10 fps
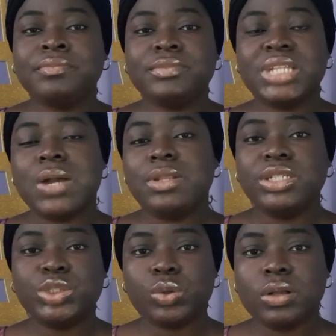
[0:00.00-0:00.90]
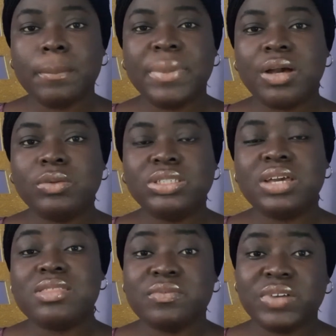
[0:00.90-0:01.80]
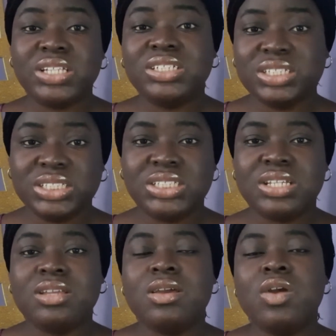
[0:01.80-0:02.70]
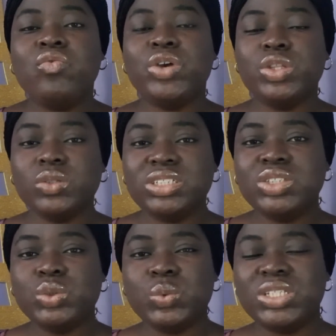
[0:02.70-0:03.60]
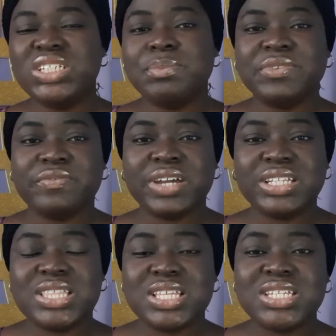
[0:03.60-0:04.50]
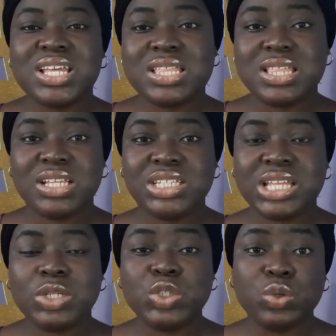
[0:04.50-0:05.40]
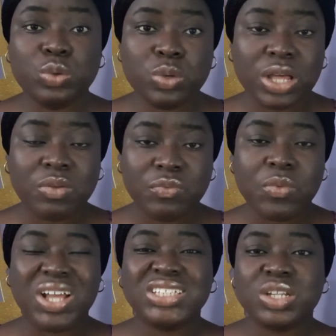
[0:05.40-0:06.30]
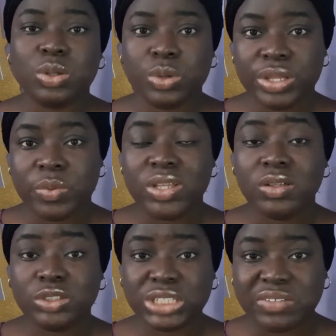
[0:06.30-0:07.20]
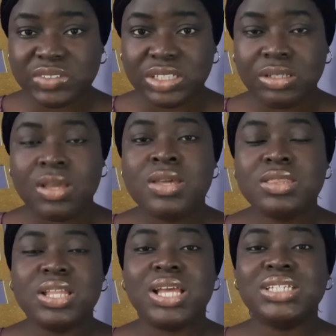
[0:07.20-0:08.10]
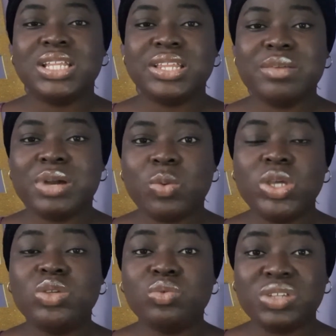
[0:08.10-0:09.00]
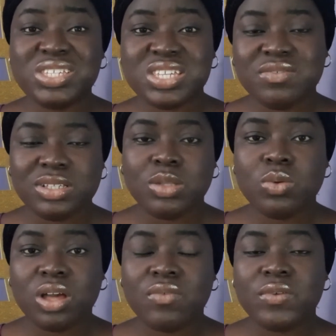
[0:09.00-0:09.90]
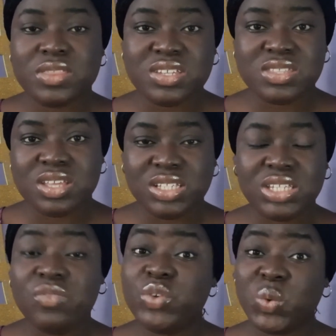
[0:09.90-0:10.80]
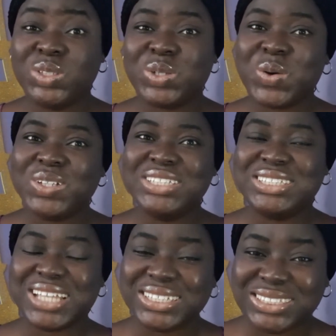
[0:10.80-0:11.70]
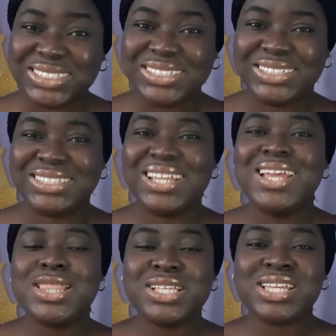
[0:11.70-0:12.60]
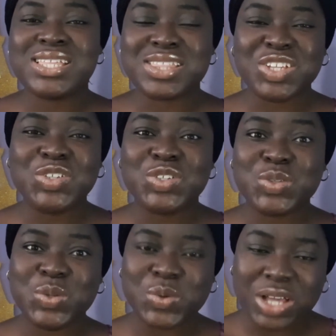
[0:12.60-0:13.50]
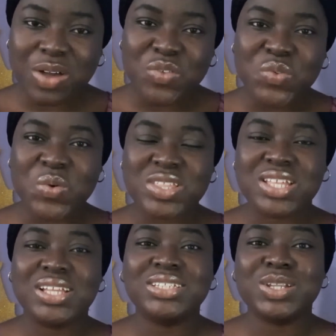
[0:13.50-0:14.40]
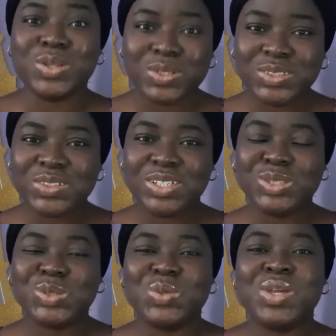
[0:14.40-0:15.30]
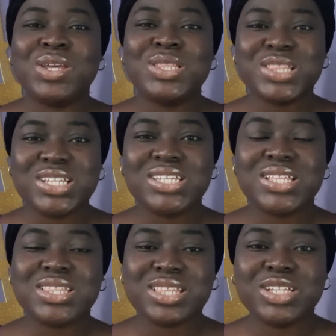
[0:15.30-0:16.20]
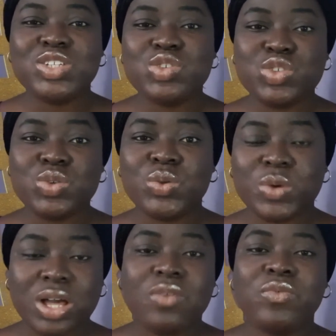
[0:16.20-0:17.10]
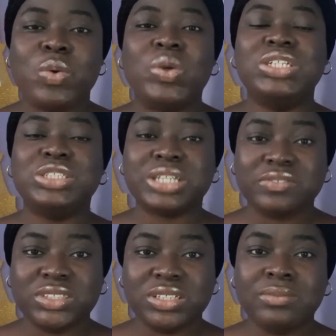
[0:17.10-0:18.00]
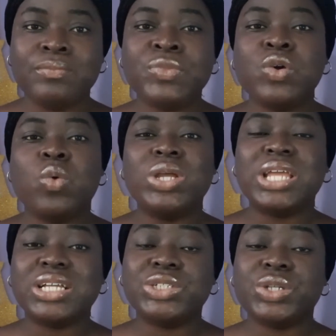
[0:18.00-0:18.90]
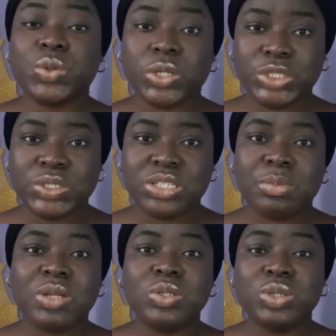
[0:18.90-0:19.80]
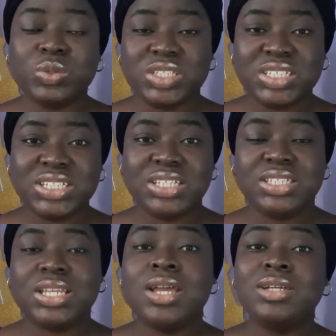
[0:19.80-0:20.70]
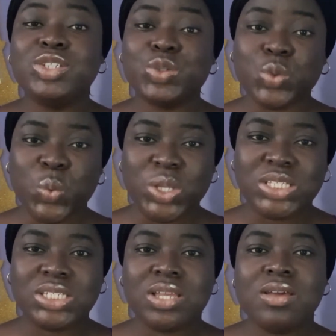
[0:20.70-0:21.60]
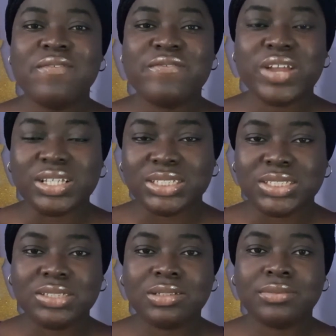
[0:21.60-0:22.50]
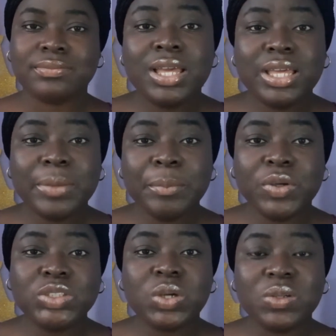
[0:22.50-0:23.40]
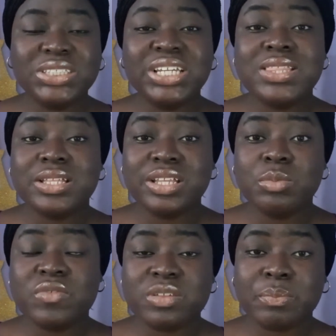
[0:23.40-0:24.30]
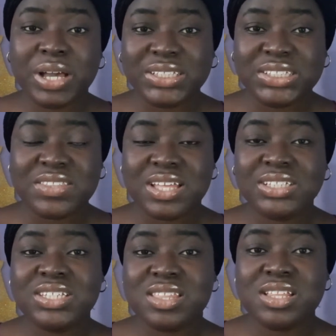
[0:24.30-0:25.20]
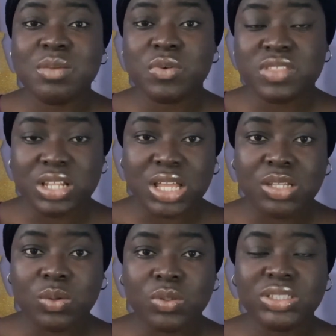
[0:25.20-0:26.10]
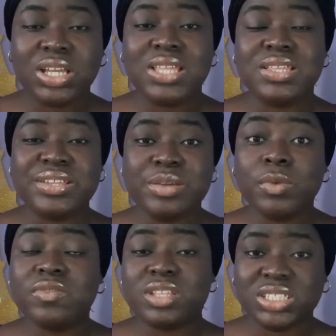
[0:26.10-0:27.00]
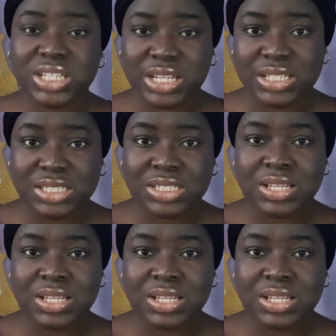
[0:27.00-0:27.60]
Now let's talk about the validity. For a notice to quit to be valid, these are the things that you should look out for as a lawyer when you're drafting. Then as a layman, when you receive it, look out for these things. If you want to contest it, these are the things you should look out for. Then as a law student too, these are the things you should look out for when drafting or when answering questions about notices to quit. First, it must contain the name of the parties, that is the name of the landlord and the name of the tenant.